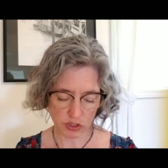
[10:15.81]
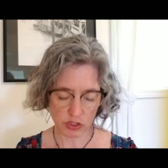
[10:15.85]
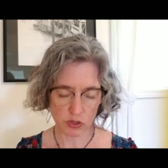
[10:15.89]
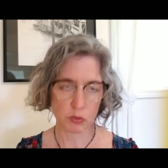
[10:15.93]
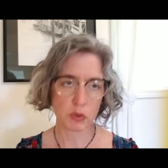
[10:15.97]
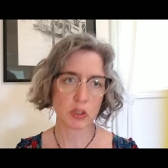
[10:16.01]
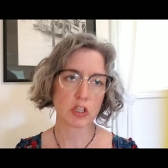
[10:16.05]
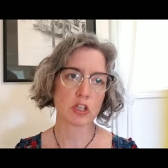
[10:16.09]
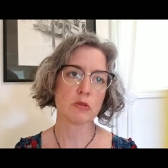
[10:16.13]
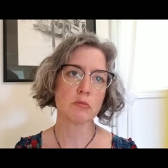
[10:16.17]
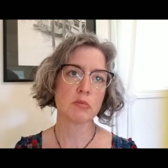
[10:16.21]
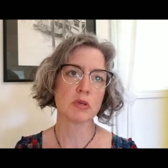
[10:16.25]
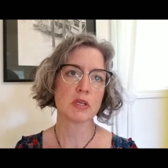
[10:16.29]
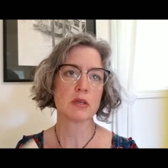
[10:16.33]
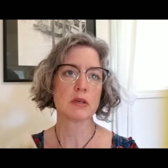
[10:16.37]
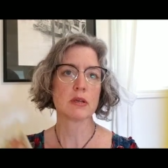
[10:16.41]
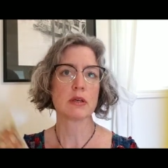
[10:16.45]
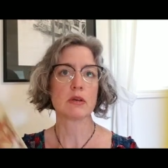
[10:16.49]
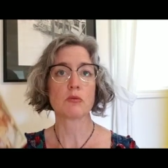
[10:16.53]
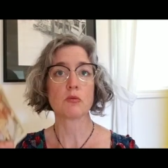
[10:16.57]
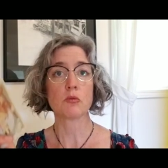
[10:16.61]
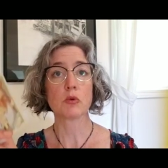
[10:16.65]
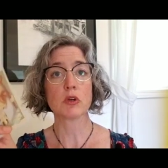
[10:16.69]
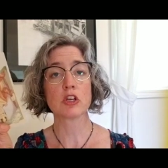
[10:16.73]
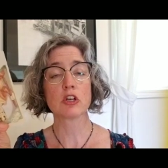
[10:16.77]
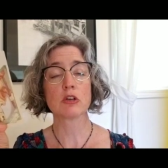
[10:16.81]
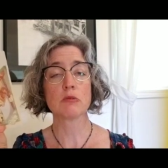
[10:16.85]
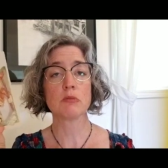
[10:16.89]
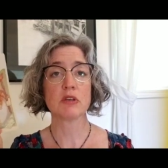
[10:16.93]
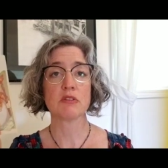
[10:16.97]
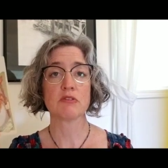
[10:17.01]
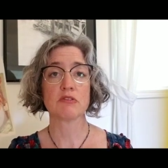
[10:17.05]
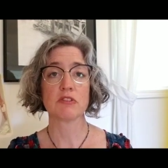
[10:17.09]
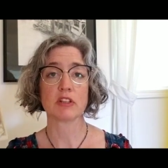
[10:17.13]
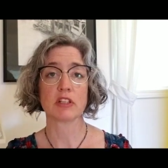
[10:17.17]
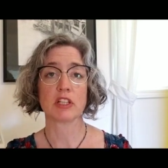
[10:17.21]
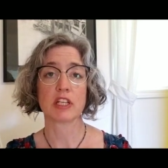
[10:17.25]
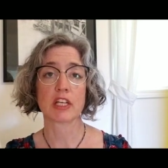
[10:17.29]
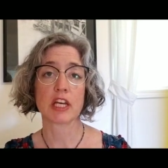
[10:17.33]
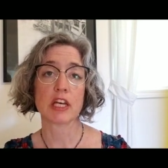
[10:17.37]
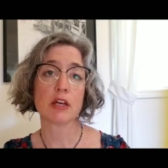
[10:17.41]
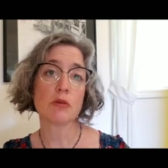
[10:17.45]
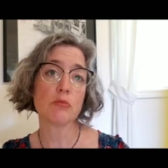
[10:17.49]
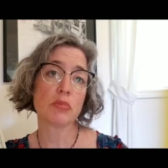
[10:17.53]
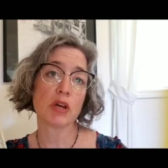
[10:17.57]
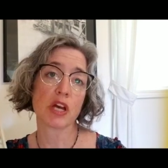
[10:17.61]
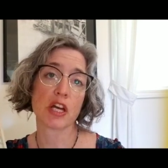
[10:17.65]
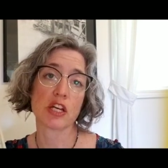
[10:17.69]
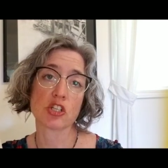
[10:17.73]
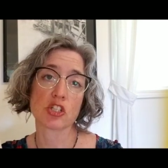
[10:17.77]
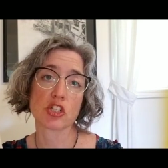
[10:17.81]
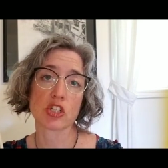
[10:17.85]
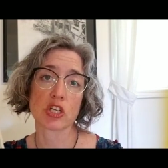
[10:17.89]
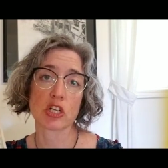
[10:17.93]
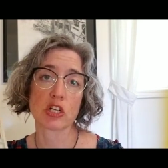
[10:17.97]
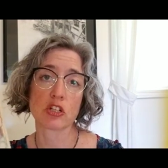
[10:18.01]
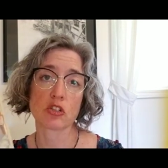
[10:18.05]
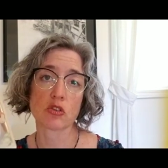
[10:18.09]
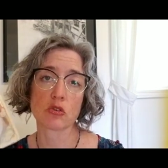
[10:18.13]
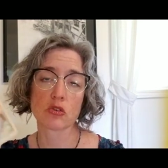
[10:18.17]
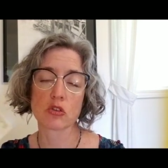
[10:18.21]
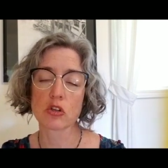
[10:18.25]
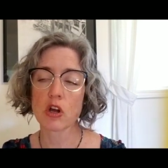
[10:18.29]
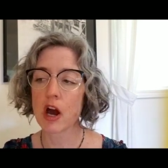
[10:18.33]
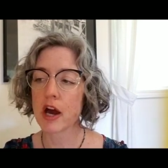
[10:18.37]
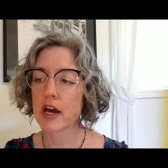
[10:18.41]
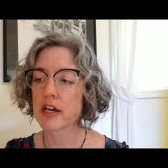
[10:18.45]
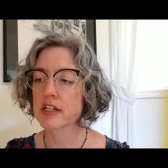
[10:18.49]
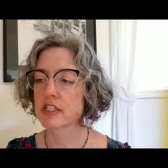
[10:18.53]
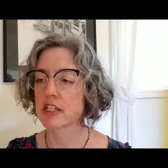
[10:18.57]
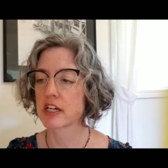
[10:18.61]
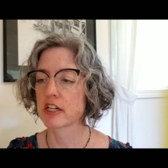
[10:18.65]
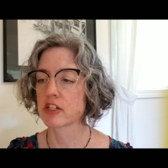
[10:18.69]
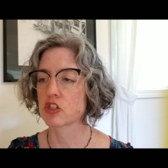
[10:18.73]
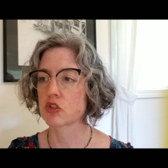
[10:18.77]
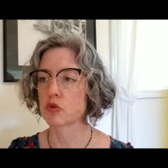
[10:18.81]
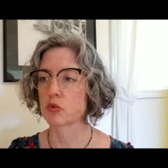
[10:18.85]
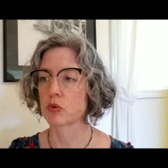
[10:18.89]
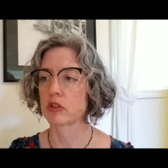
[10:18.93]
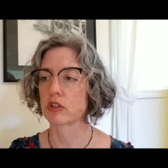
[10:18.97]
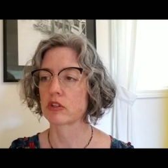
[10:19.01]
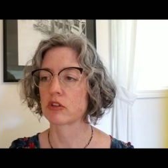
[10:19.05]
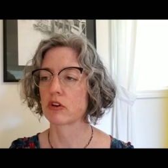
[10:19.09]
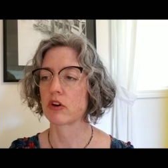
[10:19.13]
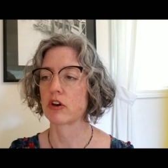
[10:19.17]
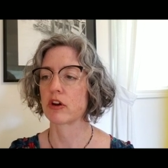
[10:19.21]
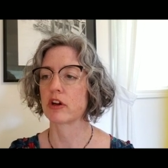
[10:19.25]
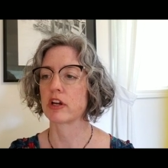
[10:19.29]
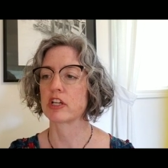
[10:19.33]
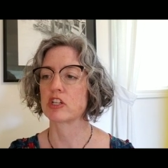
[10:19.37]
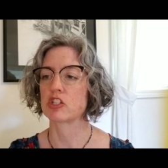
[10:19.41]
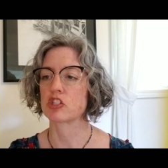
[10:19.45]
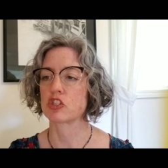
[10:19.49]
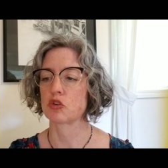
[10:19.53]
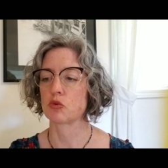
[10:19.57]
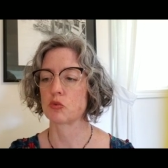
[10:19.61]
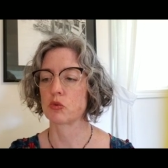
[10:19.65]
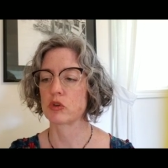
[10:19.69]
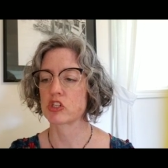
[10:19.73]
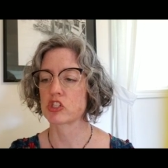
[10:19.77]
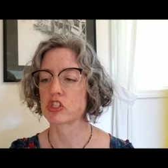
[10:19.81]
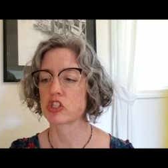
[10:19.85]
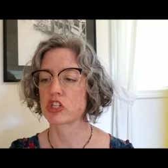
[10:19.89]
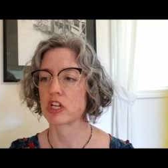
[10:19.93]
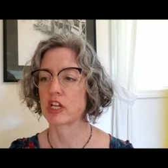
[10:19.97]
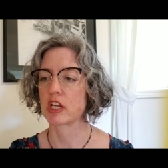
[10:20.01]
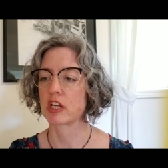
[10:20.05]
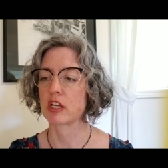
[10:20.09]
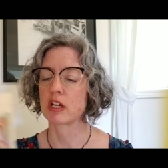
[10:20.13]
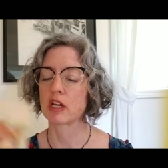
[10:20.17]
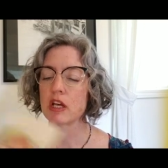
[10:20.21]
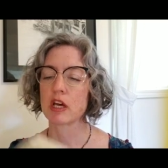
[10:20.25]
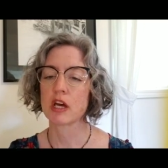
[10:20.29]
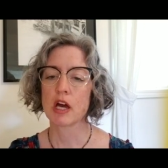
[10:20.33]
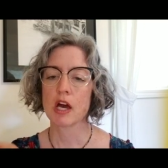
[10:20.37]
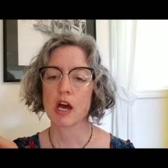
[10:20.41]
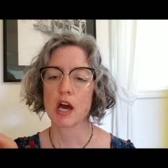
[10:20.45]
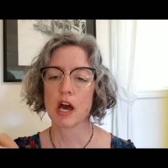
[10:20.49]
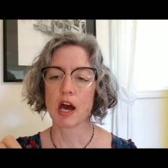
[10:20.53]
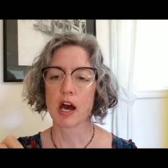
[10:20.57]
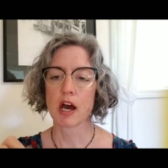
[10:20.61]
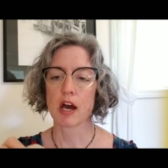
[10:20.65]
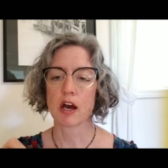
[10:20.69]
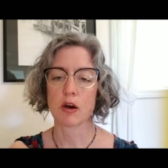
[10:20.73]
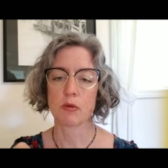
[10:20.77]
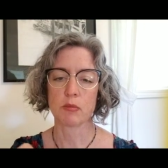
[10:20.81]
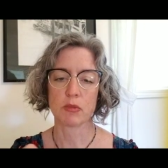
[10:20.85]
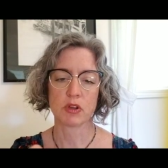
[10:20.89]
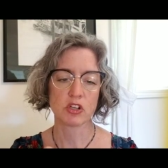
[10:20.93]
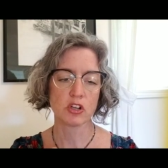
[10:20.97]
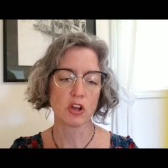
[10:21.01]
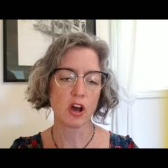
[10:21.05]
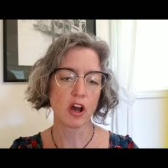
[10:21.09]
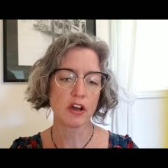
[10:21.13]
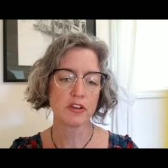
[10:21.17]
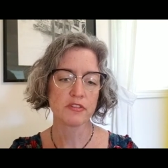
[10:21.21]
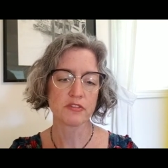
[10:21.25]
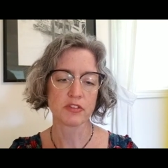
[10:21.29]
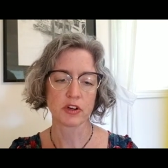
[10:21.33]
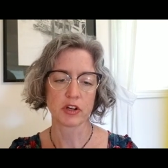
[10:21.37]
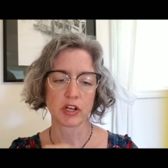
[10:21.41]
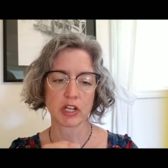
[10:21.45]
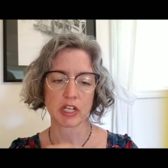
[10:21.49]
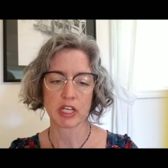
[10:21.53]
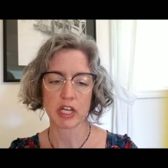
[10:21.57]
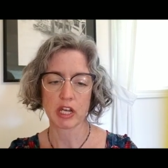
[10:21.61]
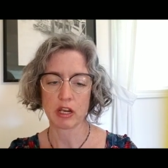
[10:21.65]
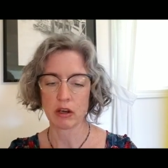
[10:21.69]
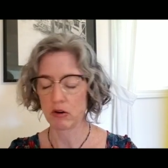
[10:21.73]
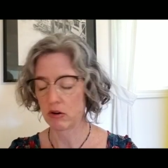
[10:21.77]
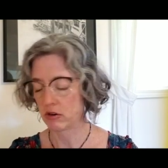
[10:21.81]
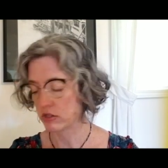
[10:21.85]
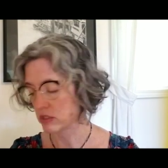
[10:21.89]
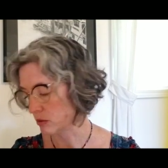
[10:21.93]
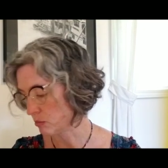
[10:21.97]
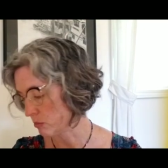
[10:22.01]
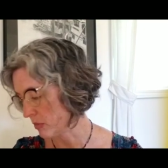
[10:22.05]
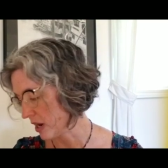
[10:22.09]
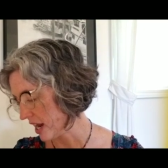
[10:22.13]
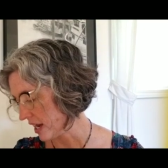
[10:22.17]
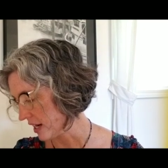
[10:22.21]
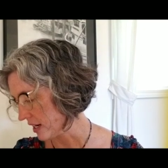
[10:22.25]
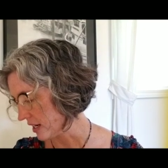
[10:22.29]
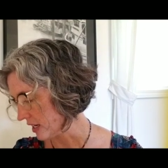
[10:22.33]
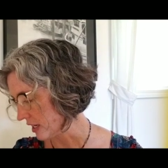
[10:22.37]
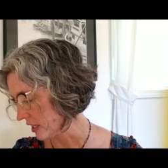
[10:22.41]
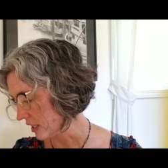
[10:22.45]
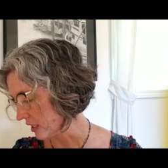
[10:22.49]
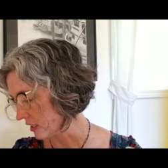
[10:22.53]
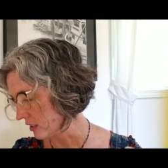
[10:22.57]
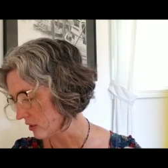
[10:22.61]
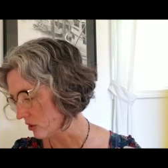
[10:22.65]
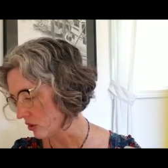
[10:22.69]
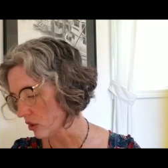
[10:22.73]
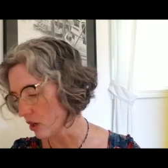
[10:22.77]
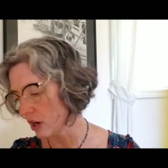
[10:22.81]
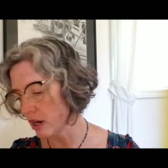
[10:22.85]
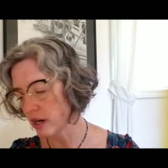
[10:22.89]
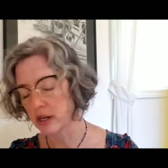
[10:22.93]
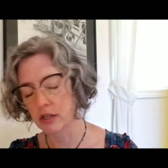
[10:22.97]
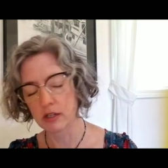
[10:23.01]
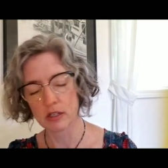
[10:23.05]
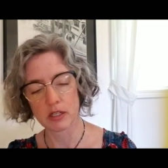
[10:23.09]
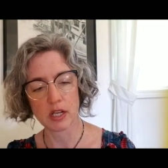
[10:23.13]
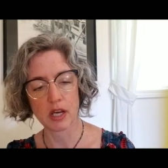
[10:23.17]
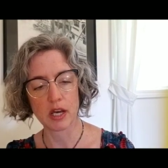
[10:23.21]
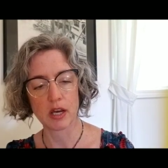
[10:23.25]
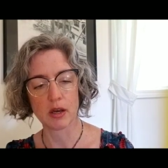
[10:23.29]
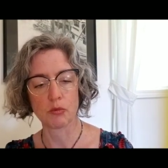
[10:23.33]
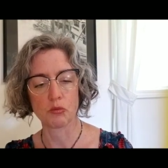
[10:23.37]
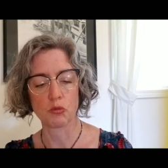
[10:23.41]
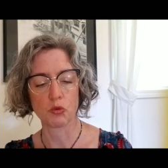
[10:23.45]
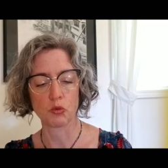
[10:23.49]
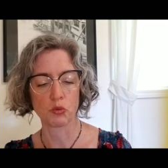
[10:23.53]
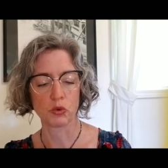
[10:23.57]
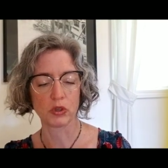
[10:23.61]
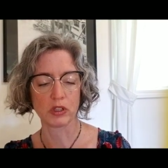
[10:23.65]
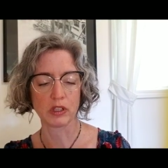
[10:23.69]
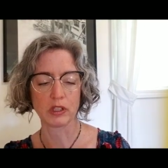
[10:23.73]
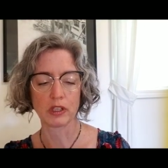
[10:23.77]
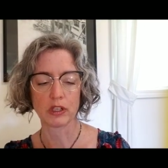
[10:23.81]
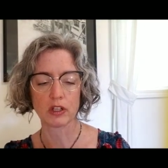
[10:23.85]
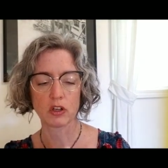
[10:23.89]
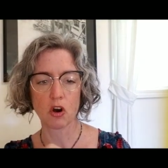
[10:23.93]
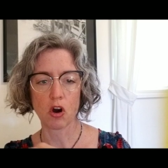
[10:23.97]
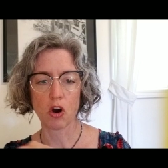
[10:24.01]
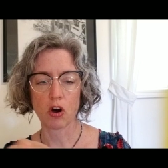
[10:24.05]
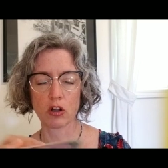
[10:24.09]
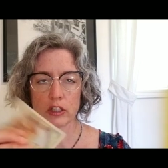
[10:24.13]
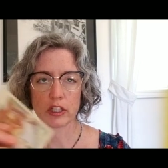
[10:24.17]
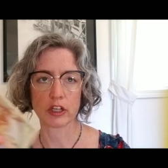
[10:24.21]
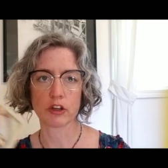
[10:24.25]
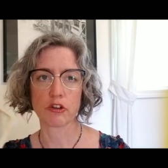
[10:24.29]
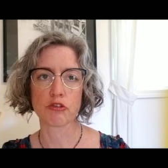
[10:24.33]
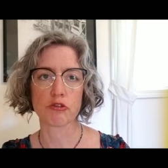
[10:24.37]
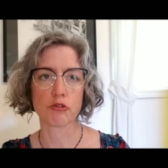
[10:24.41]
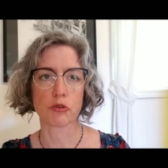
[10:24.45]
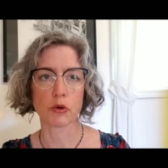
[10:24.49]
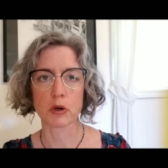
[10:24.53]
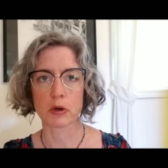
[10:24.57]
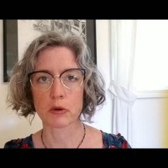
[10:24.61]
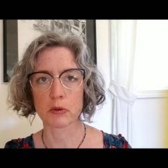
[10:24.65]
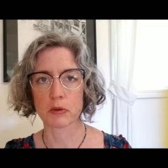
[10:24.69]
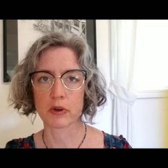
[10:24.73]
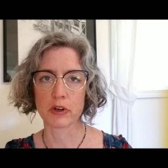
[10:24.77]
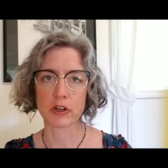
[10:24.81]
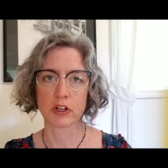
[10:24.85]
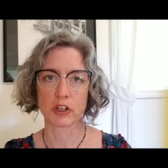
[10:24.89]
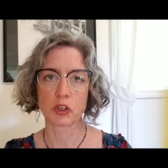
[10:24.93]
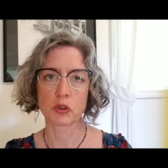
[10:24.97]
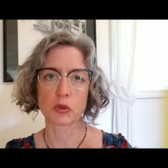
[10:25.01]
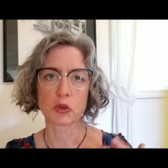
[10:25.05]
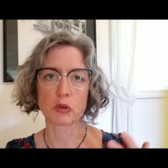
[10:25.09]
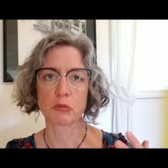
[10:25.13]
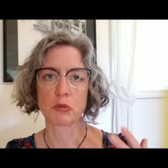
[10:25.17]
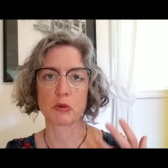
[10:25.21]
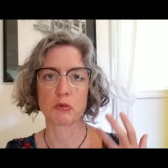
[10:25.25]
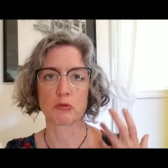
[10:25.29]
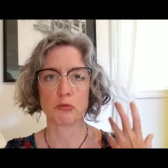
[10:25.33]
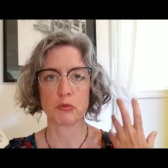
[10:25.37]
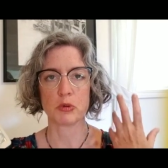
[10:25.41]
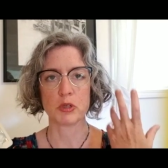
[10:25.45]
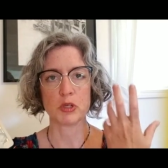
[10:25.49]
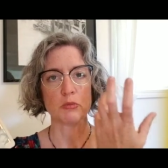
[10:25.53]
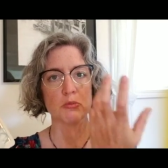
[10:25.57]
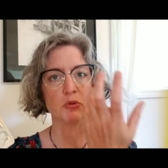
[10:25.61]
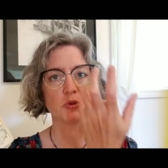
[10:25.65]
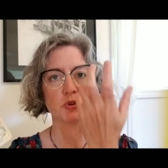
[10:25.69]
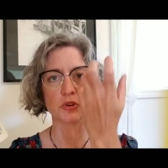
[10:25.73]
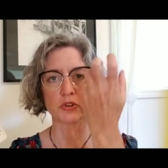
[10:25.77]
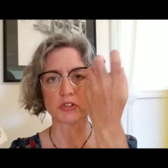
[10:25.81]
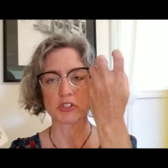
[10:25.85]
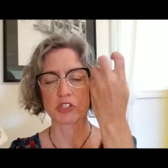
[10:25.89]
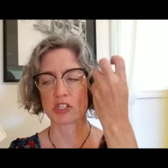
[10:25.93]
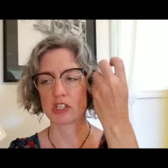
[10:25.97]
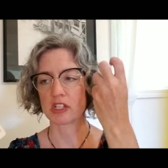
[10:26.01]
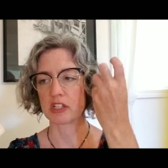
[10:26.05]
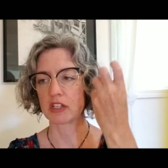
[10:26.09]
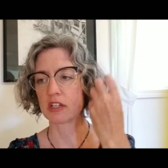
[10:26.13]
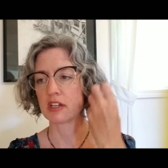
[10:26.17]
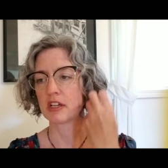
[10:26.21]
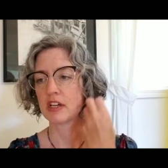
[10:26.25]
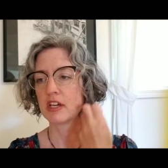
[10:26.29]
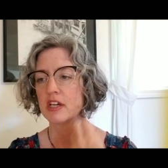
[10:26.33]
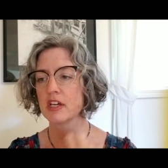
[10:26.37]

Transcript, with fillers: So we could be we could be feeling impatient or not in touch with our intuition, um, not very charismatic, not um, really calling forward a group of people to